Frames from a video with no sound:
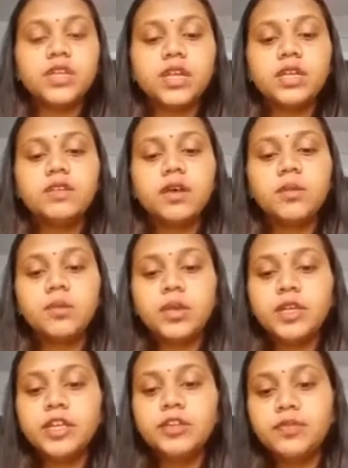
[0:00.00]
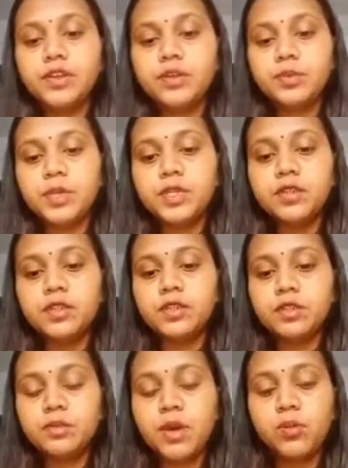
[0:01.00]
In example, different
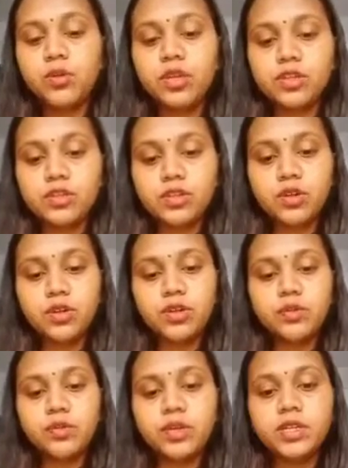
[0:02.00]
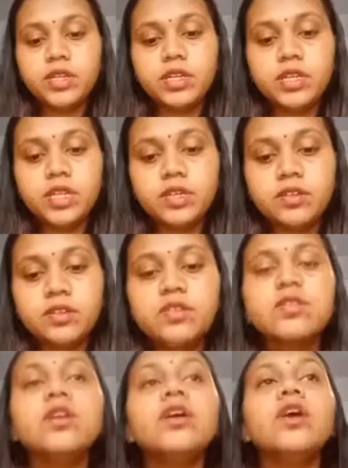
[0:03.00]
patient population or different indications.